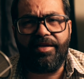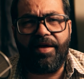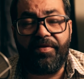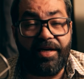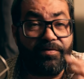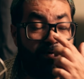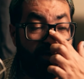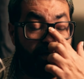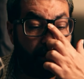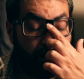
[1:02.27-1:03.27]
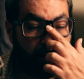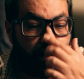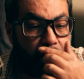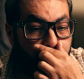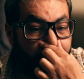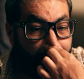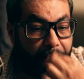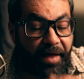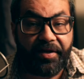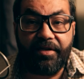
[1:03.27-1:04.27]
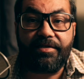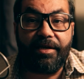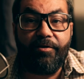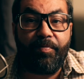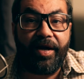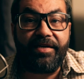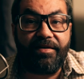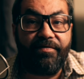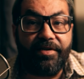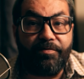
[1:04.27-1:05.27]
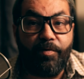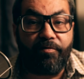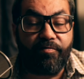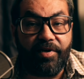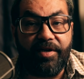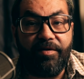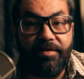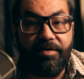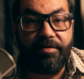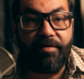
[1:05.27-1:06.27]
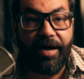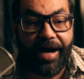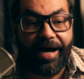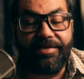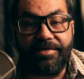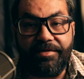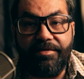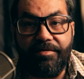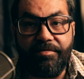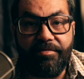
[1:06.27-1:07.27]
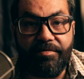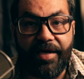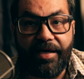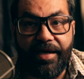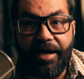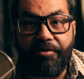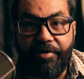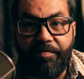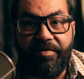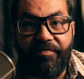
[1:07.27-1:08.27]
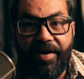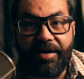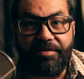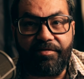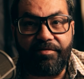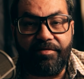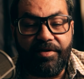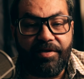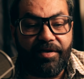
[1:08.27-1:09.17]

I think that's what, I think the slow pace of it is what really, you know, adds to that creepy factor.